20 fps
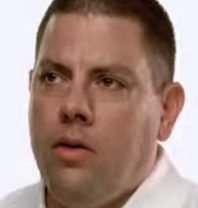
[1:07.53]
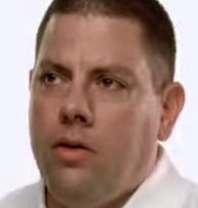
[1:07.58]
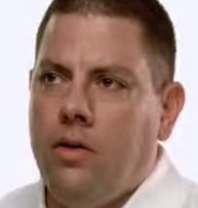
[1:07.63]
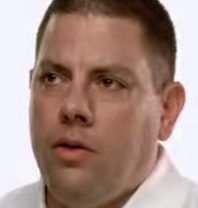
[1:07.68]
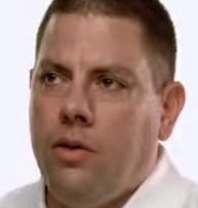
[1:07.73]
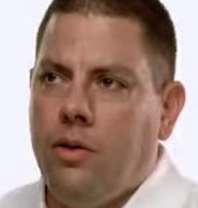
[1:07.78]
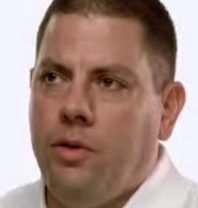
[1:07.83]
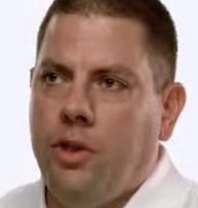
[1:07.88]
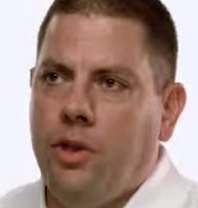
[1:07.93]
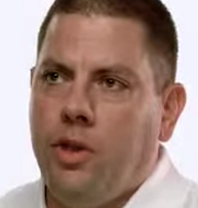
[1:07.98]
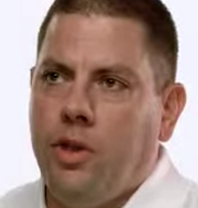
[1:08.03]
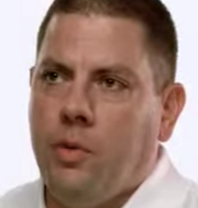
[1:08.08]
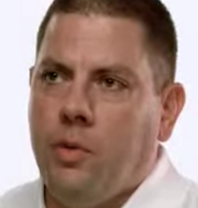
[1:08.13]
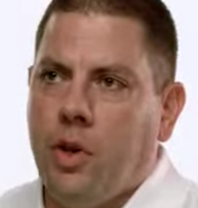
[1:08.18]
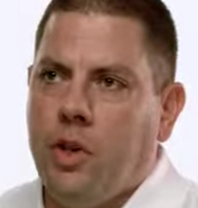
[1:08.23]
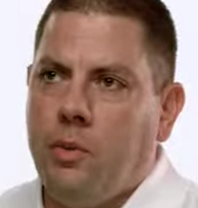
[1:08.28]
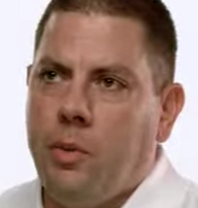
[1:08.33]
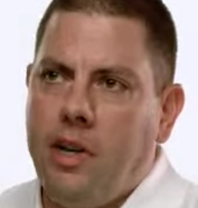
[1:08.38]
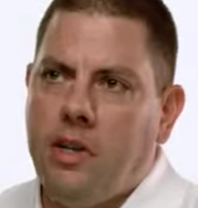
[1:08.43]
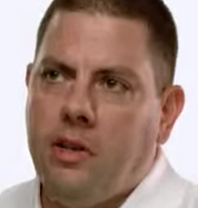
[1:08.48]
So Citrix
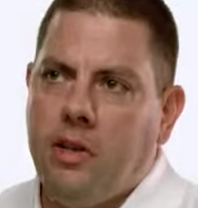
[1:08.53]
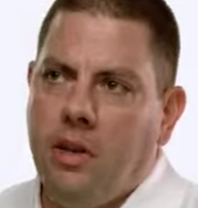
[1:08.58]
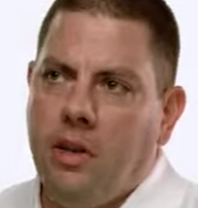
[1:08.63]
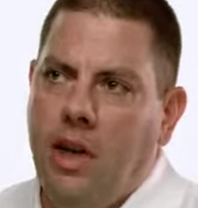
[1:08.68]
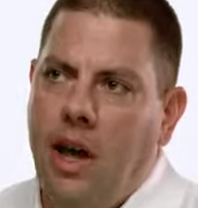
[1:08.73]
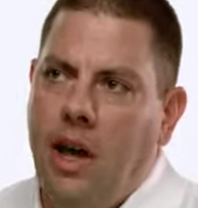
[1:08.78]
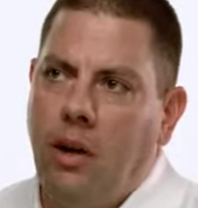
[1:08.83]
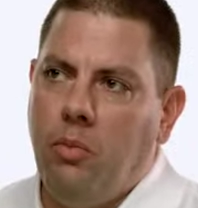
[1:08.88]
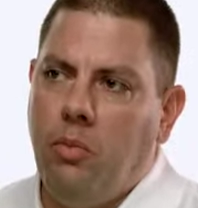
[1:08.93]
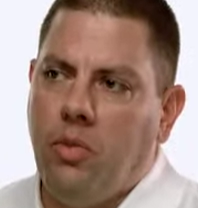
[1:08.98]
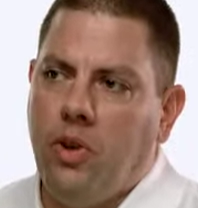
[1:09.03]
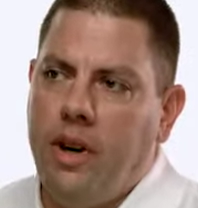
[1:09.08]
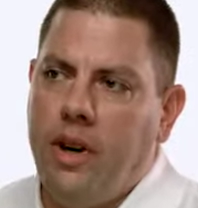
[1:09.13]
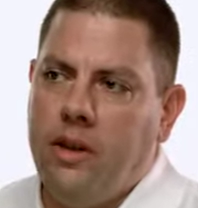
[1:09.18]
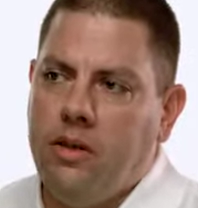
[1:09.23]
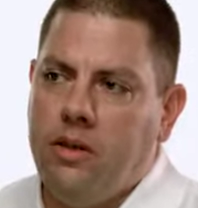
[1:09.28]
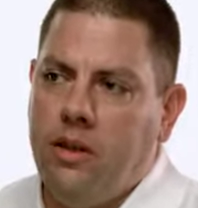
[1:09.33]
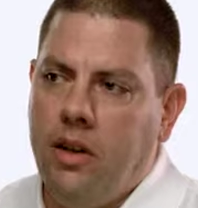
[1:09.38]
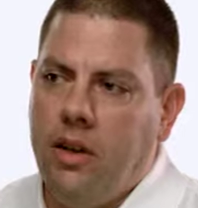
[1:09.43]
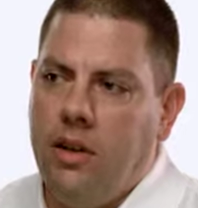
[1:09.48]
Workspace Cloud
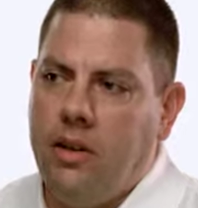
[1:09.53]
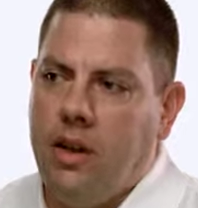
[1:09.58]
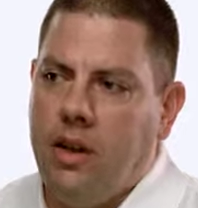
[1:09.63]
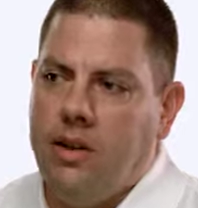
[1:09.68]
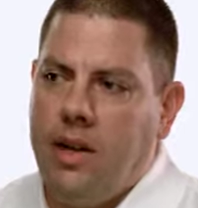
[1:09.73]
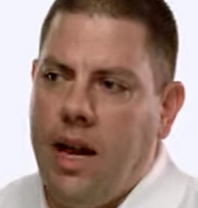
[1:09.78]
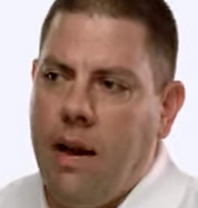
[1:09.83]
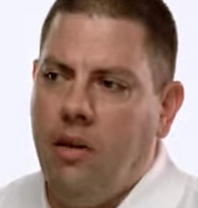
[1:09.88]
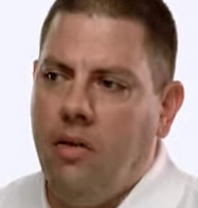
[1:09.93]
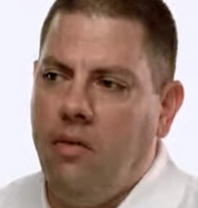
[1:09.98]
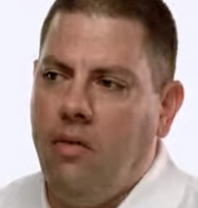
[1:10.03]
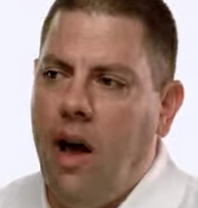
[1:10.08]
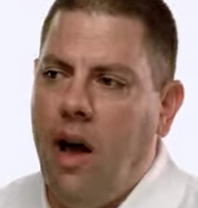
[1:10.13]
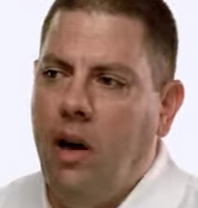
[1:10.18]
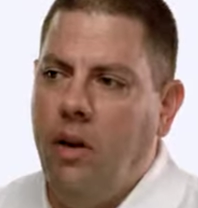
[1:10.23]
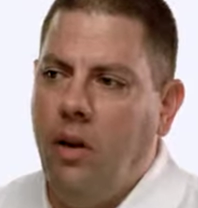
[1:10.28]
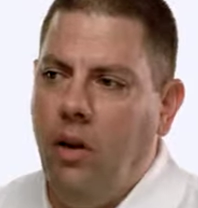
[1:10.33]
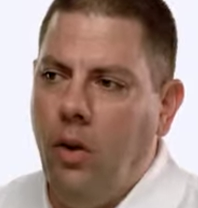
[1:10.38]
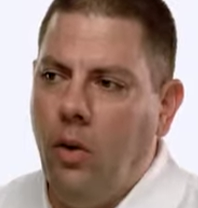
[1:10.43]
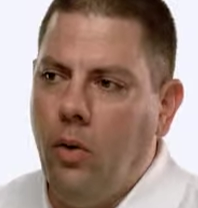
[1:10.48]
brings a time to
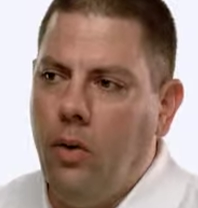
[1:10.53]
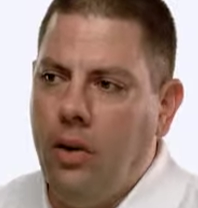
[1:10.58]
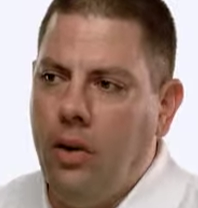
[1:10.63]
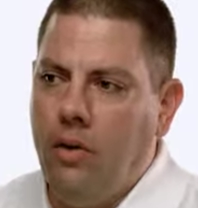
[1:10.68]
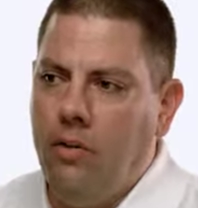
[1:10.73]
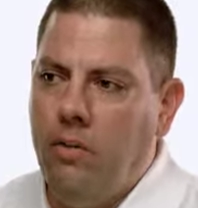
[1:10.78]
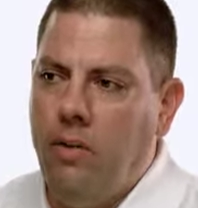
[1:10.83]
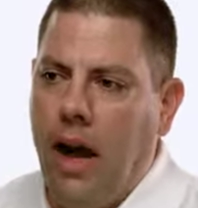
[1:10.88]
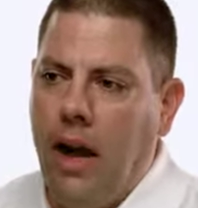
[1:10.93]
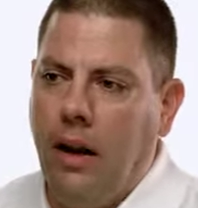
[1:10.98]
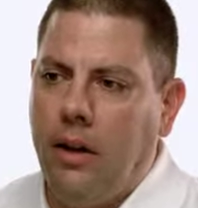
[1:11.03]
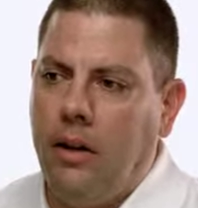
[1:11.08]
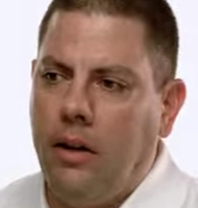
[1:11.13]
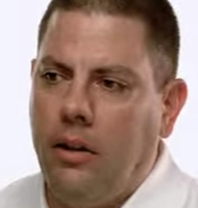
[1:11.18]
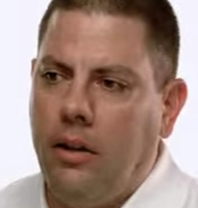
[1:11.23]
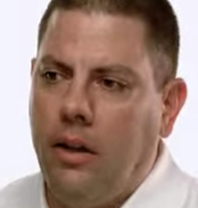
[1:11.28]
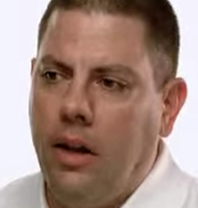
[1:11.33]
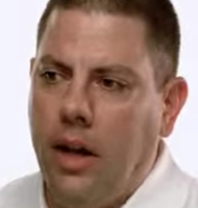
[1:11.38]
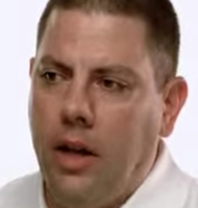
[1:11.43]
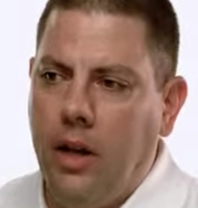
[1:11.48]
value in the fact
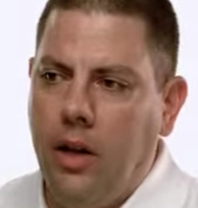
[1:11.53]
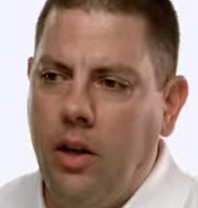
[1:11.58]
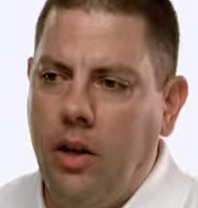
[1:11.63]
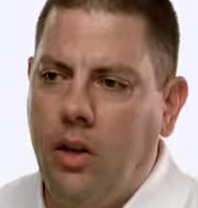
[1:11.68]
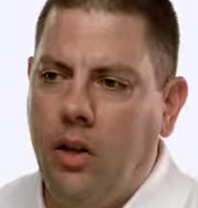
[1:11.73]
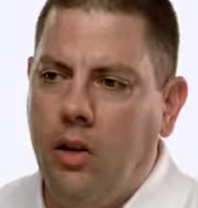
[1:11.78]
that,